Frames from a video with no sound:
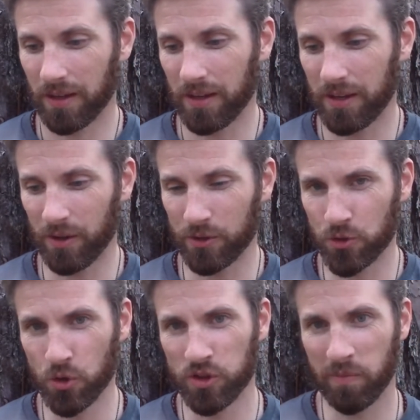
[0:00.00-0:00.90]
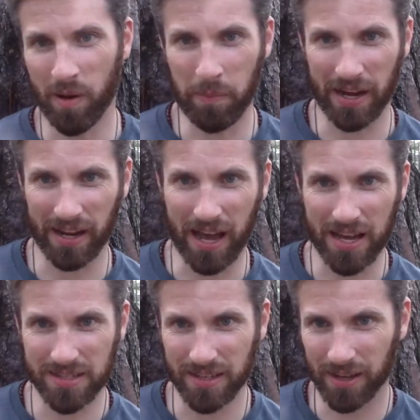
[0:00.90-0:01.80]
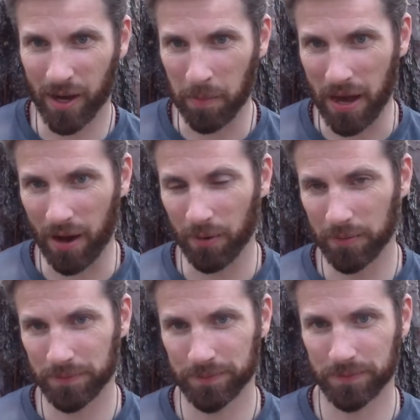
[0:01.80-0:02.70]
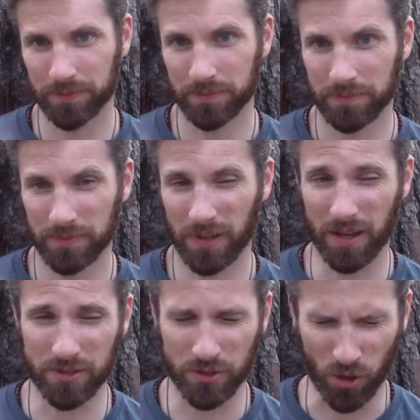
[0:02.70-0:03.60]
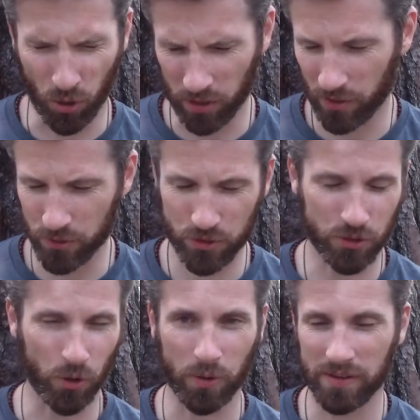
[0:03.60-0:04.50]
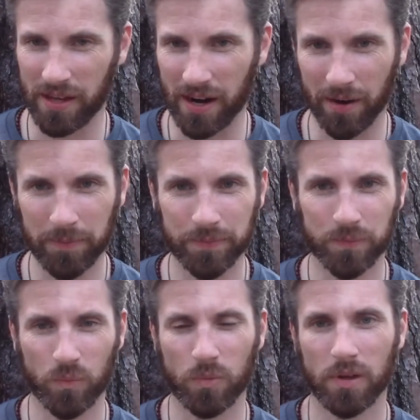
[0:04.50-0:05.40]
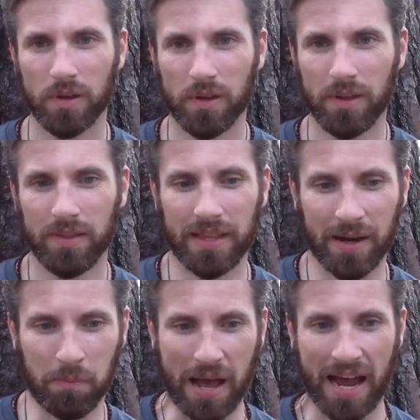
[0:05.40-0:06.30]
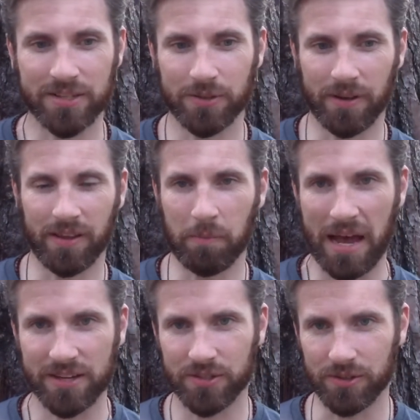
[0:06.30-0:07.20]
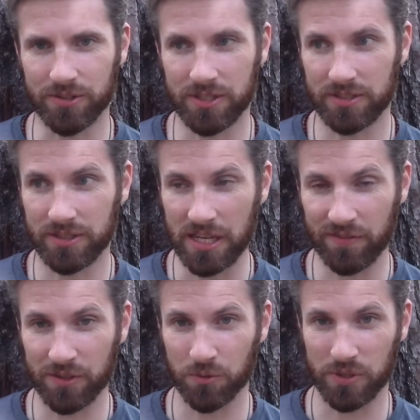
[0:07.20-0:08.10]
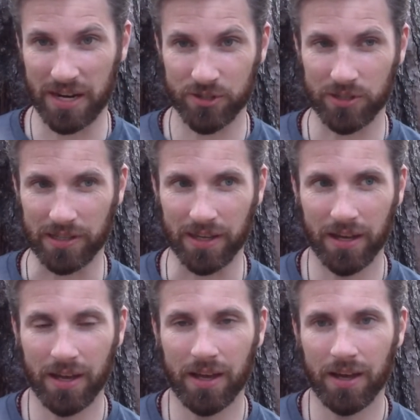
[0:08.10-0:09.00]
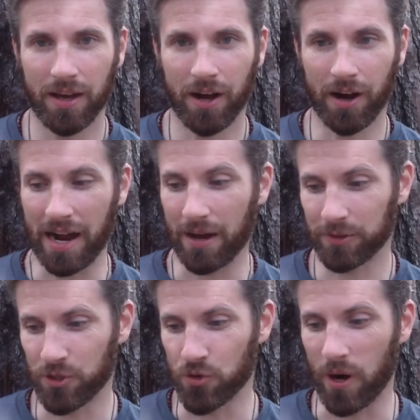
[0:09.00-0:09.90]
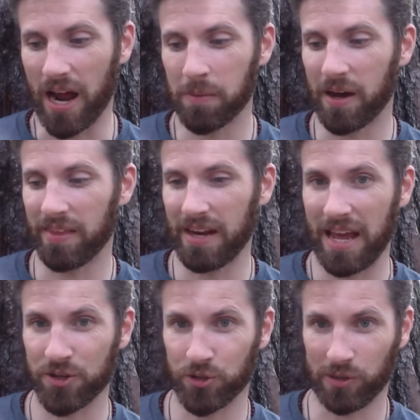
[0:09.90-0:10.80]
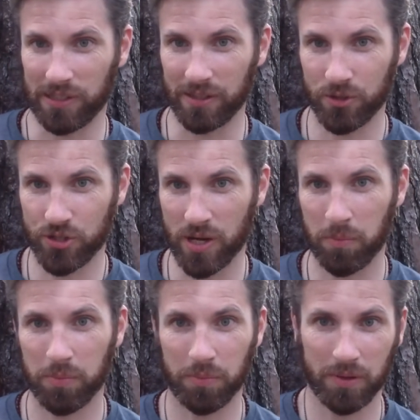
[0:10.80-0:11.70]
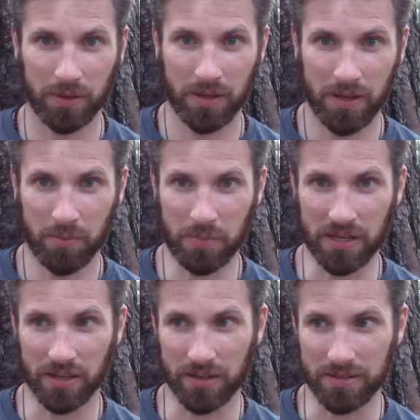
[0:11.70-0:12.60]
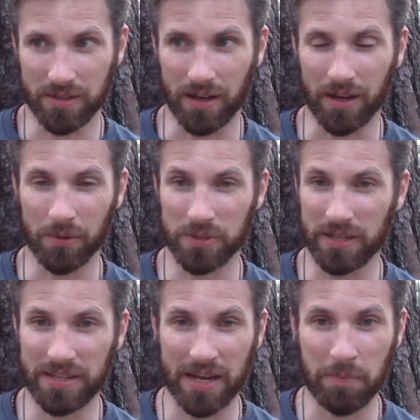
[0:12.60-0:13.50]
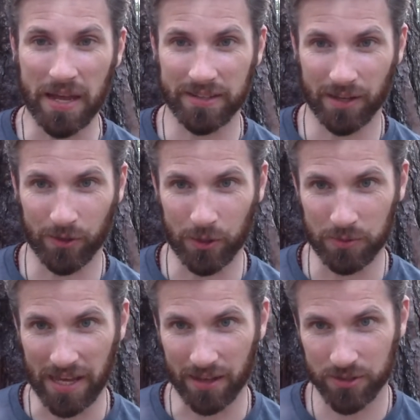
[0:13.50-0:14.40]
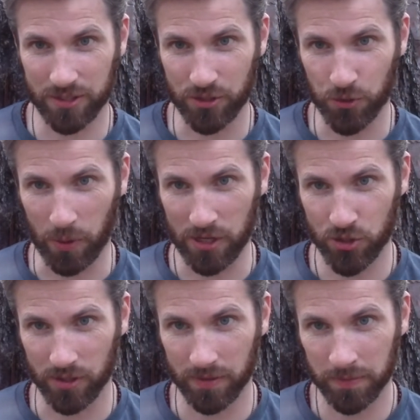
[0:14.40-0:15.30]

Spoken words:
the truth about Benghazi to come out, because there's a whole other story there. That Ambassador Stevens, was actually hung out to dry by the national leadership because it was a dead men tell no tales situation.